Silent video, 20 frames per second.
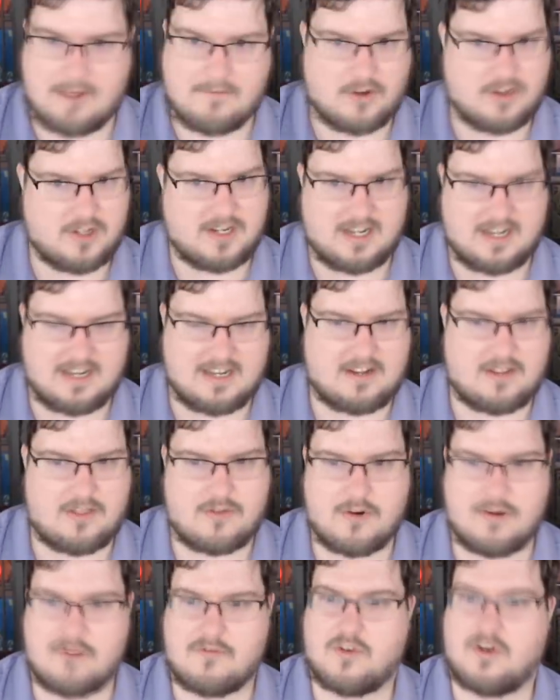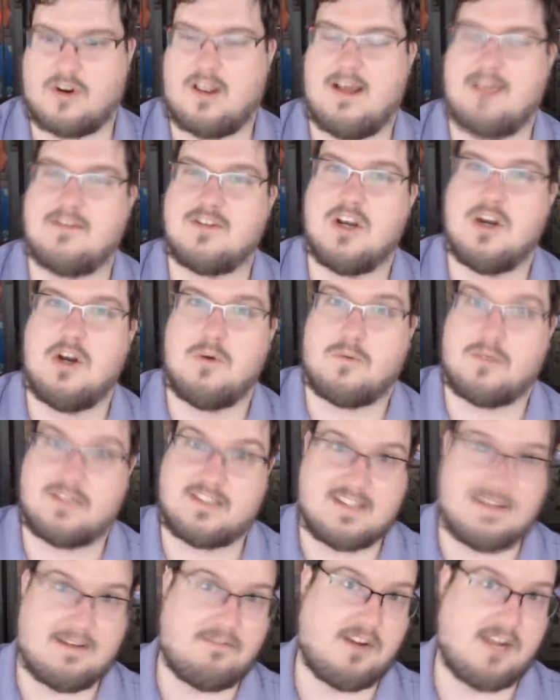only got like 3 or 4 left, we'll
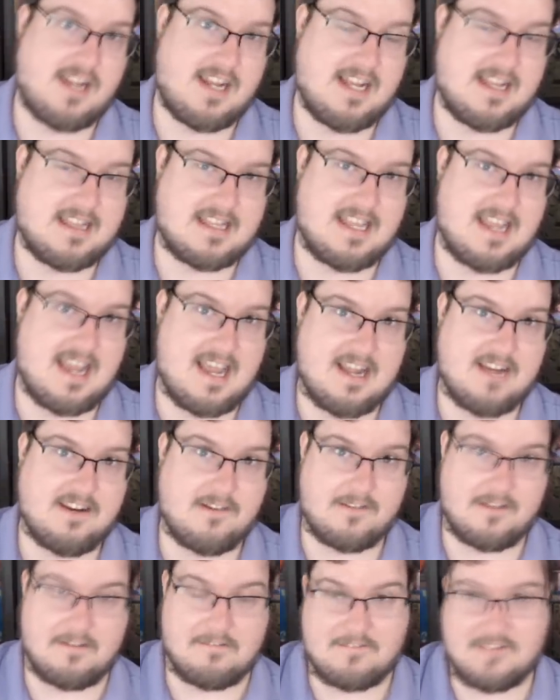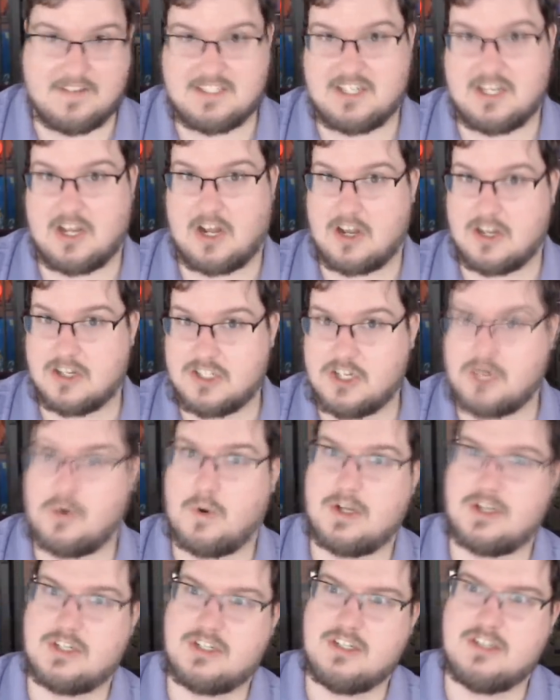definitely hit the end of the physiology
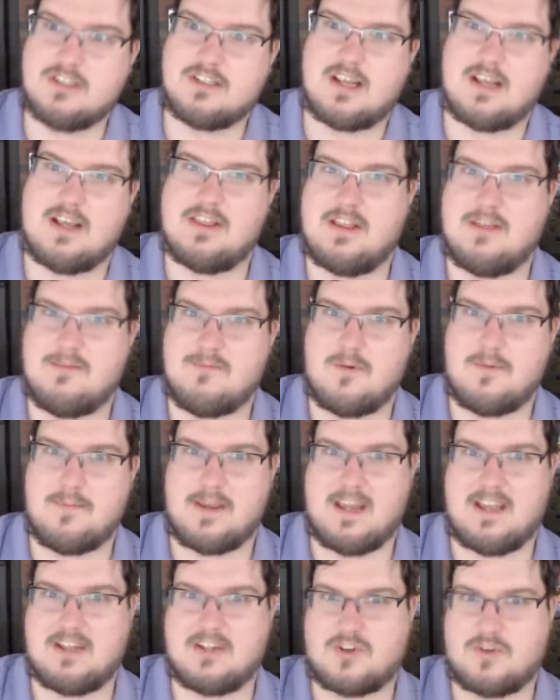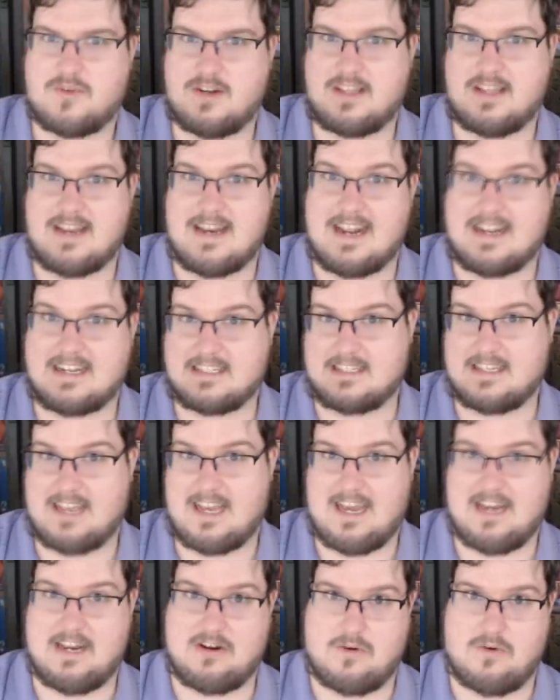questions, and then we'll be entering the next
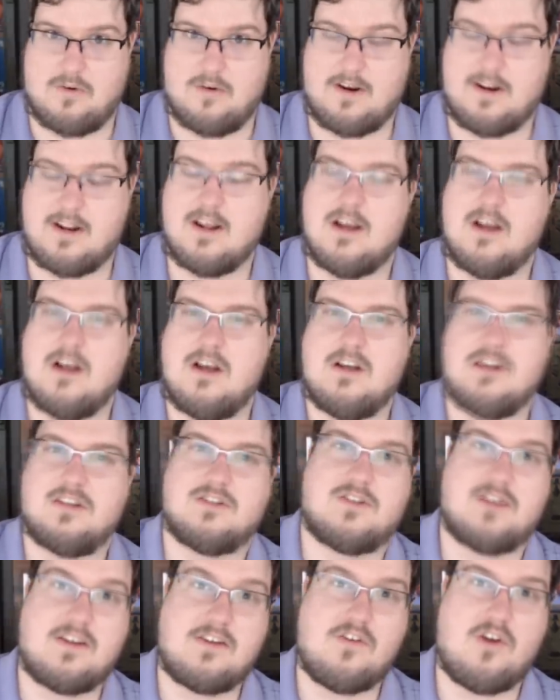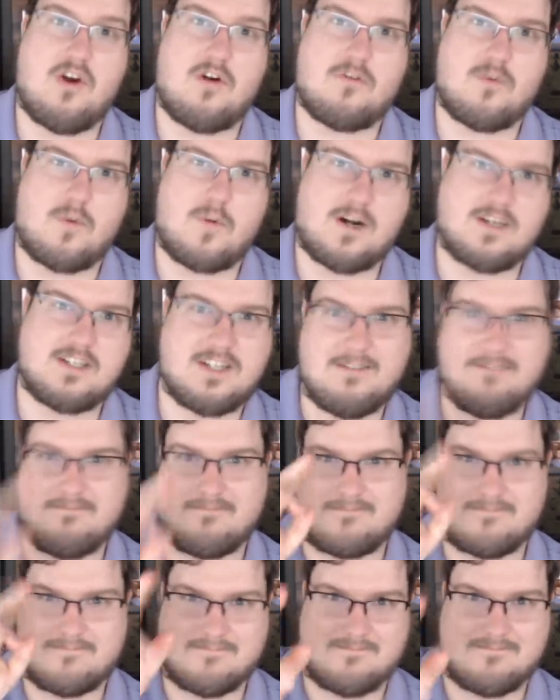category. So thank you all for watching.
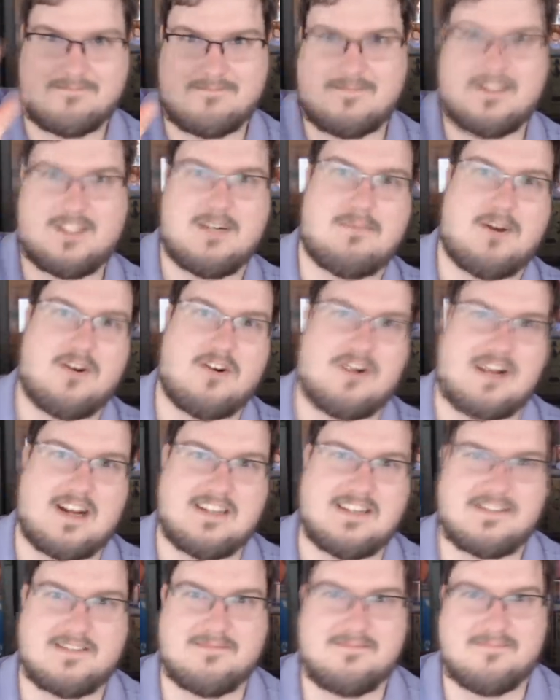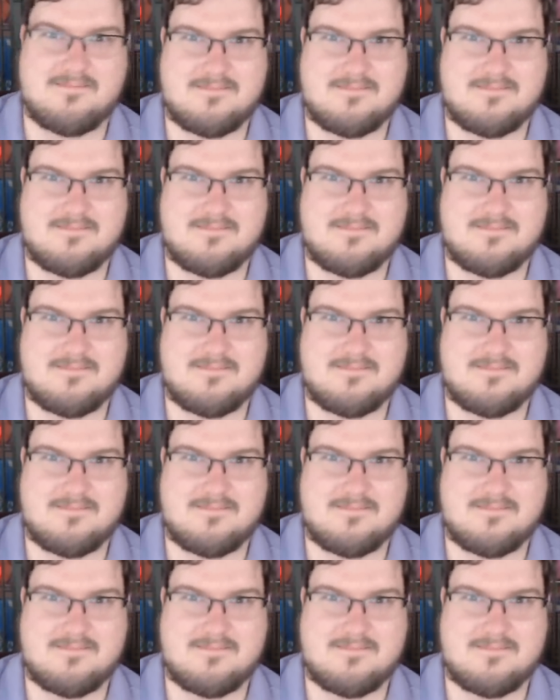See you tomorrow, guys.